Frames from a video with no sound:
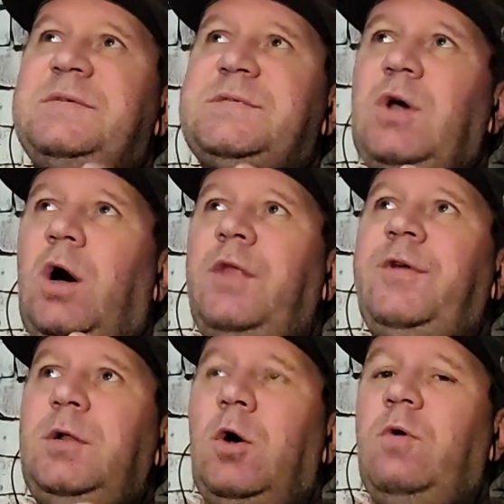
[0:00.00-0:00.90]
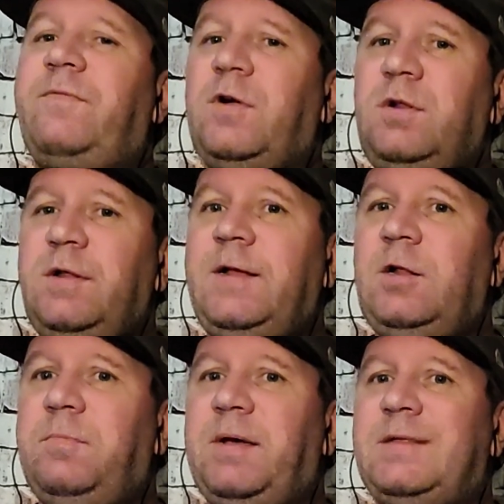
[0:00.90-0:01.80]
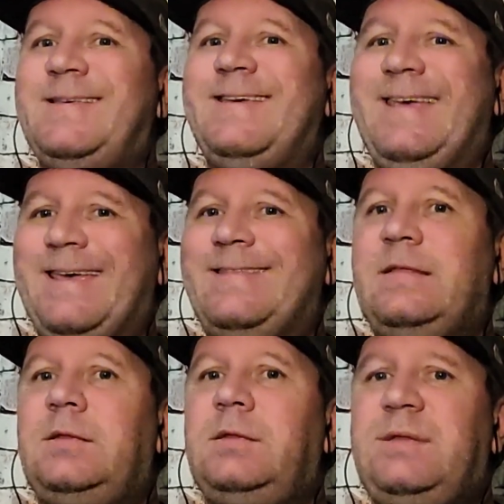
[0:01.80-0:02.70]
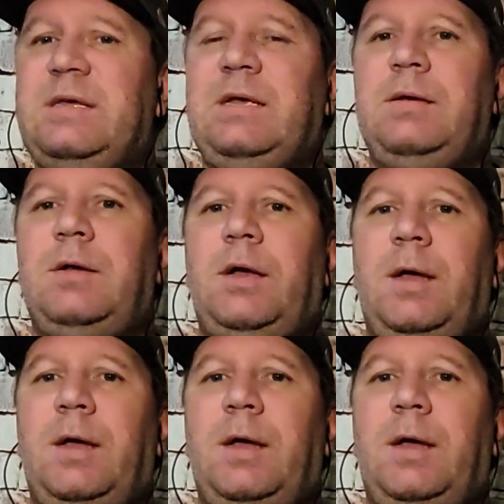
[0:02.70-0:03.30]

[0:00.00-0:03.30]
saw Dalot for a little bit in the